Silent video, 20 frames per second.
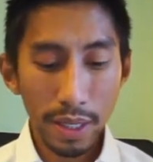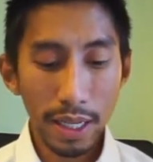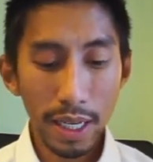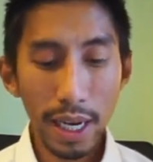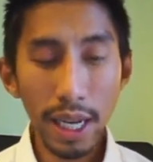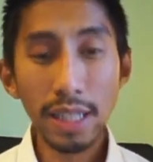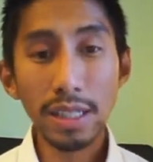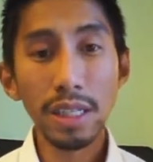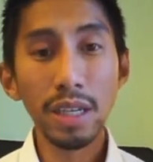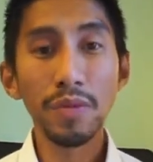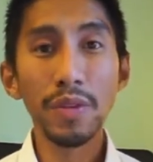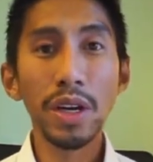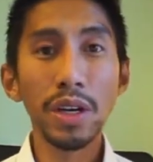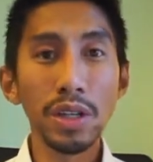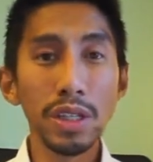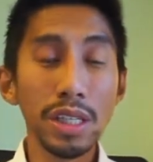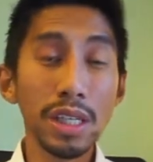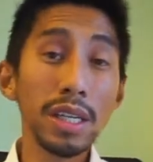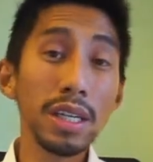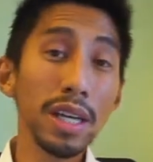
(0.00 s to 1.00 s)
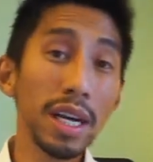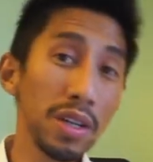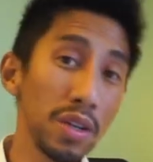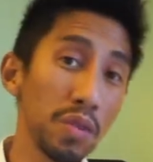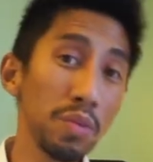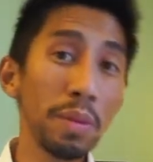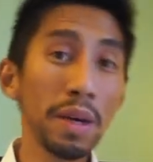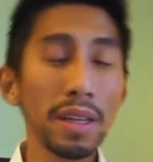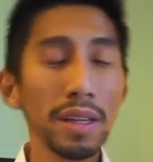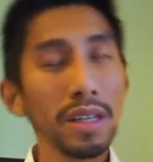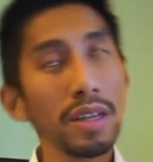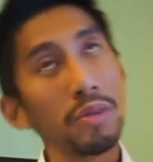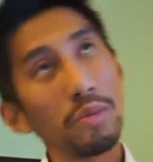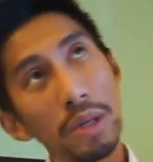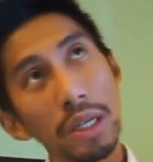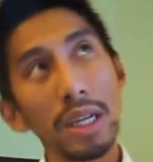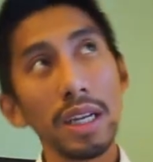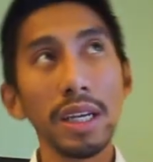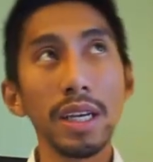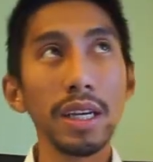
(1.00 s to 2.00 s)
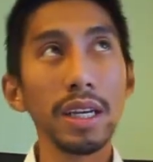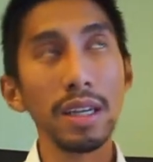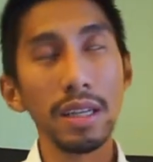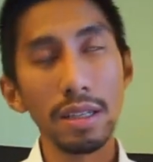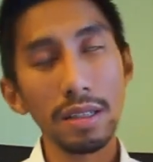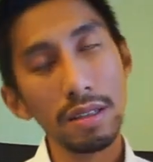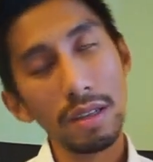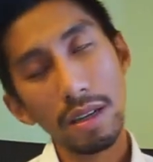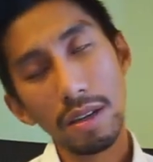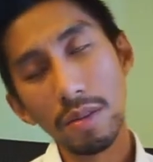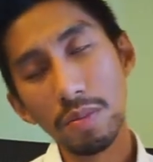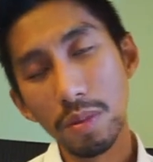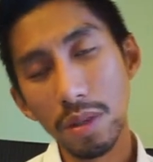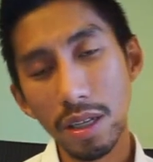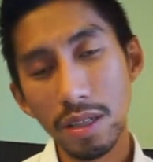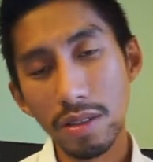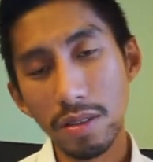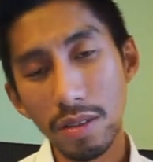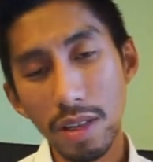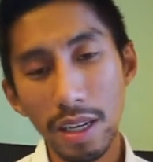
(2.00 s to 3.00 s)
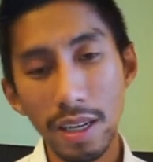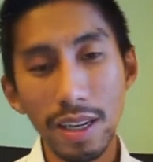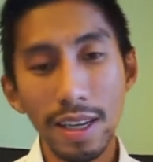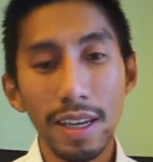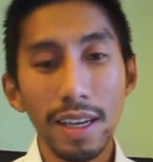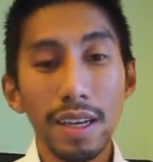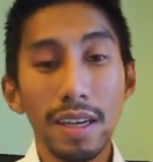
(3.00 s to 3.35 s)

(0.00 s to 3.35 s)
Cleansing of energy. I do monthly, weekly, and I hope you guys know that.